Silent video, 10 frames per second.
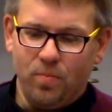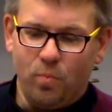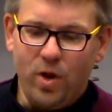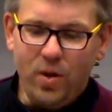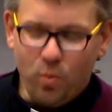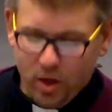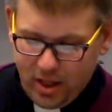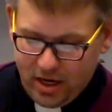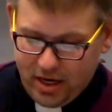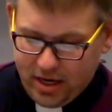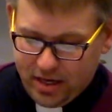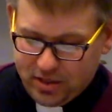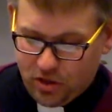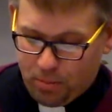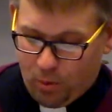we really need to get
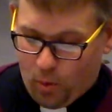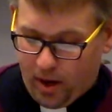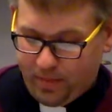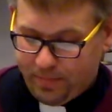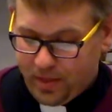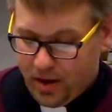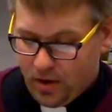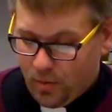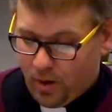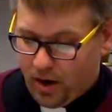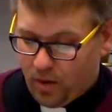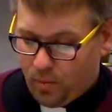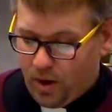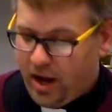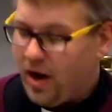to the point
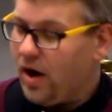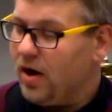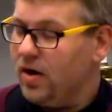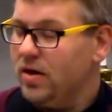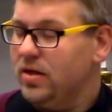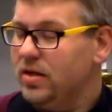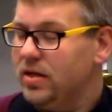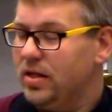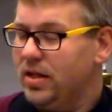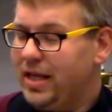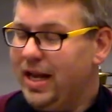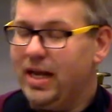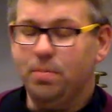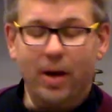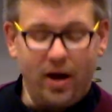where we are
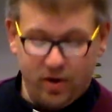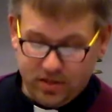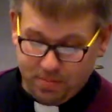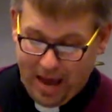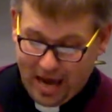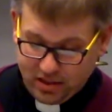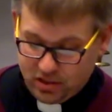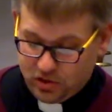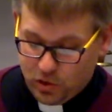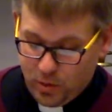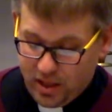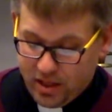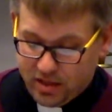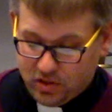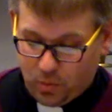getting parents back to doing
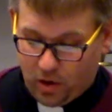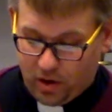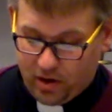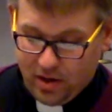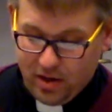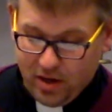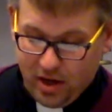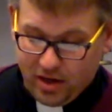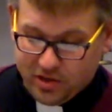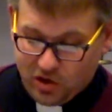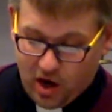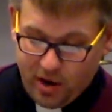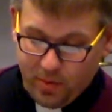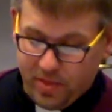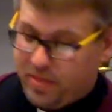this work,
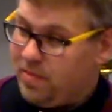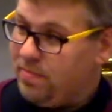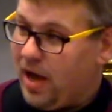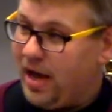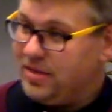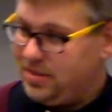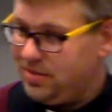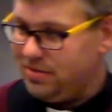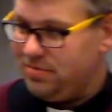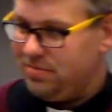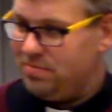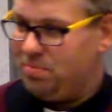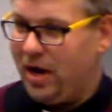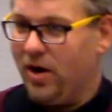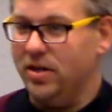starting with us,
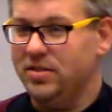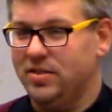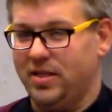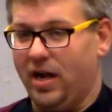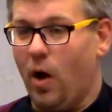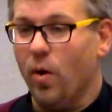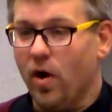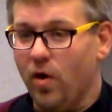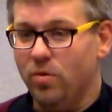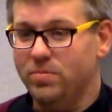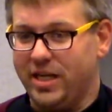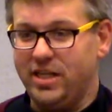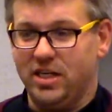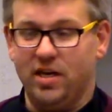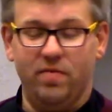parents in our homes,
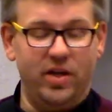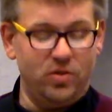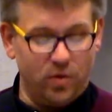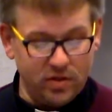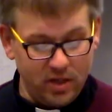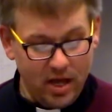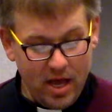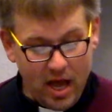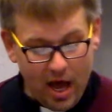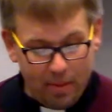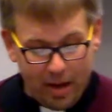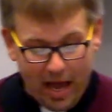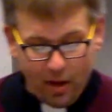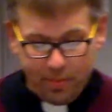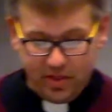each individuals, but
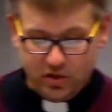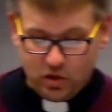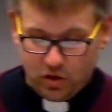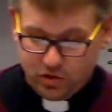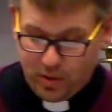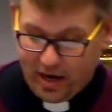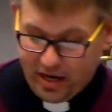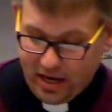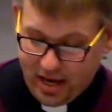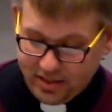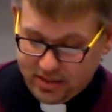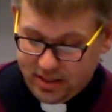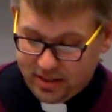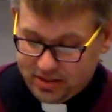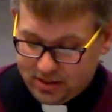helping the church recognize
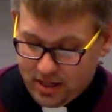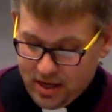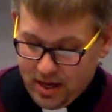this